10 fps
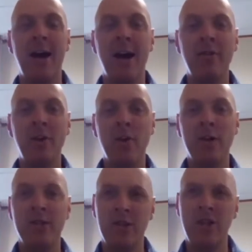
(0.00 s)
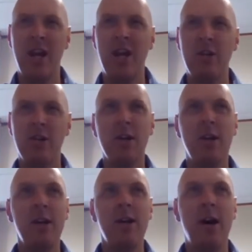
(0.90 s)
I have noticed a change
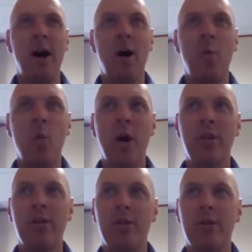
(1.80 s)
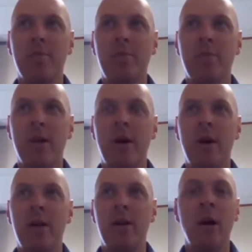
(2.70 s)
with
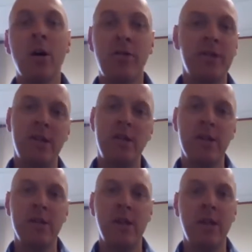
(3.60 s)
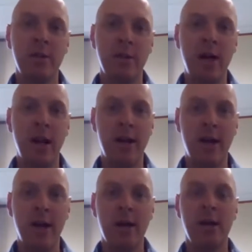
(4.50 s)
younger physicians. I do a lot of
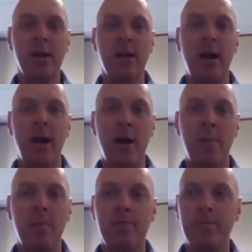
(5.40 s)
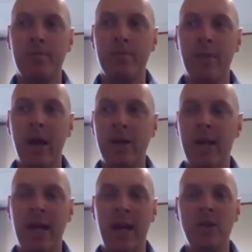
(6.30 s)
the
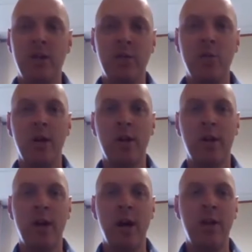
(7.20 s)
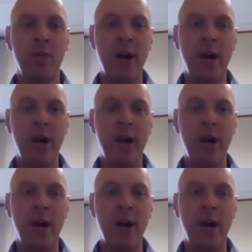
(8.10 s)
education with the